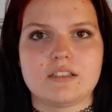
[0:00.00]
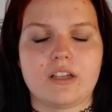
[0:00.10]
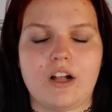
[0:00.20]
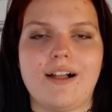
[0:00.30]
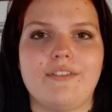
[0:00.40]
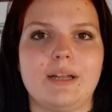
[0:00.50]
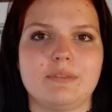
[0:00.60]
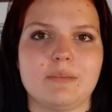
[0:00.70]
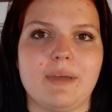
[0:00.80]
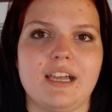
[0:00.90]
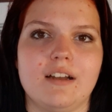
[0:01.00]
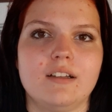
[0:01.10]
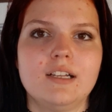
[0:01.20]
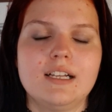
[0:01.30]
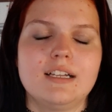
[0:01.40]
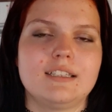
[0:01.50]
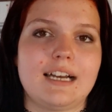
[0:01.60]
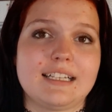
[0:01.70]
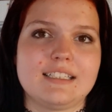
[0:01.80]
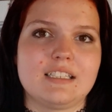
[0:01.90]
Like I'll have an empty pan that I
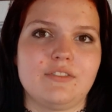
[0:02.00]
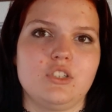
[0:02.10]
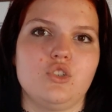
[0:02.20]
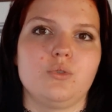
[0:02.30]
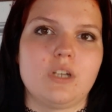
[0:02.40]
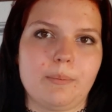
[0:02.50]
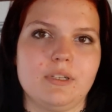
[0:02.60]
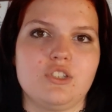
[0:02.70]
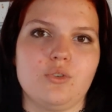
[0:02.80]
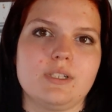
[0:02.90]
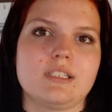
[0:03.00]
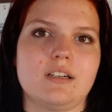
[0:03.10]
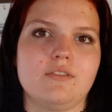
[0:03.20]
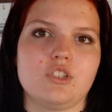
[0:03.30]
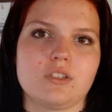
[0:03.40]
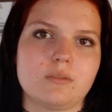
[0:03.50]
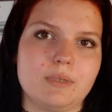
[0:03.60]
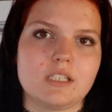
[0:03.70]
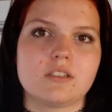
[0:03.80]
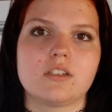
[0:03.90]
can sift into, dump into, instead of just
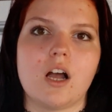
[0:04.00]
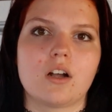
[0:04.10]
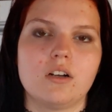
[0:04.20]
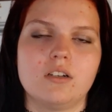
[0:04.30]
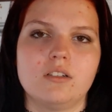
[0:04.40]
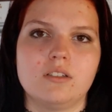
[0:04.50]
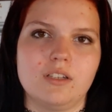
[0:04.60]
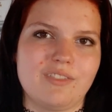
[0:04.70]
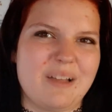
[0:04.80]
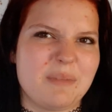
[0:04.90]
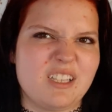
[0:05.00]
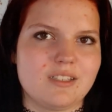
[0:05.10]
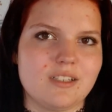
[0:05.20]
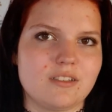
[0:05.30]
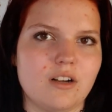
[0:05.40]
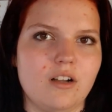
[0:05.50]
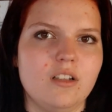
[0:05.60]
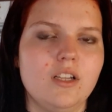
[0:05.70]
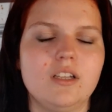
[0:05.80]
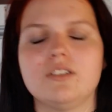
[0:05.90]
being stuck, if that makes sense at all.
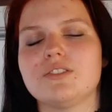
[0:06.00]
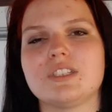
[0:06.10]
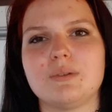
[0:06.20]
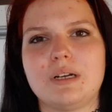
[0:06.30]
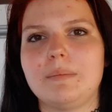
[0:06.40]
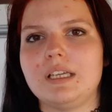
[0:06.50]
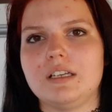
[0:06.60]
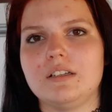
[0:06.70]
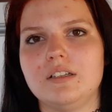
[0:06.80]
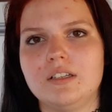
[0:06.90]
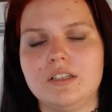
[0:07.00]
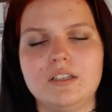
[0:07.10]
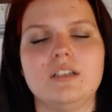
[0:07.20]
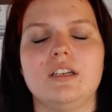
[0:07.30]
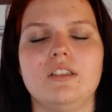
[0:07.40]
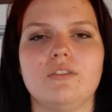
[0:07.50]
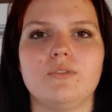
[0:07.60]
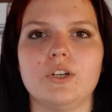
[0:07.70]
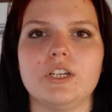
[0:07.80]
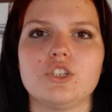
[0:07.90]
You'll see what I mean in the
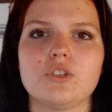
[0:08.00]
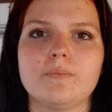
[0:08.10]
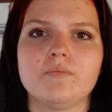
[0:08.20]
footage.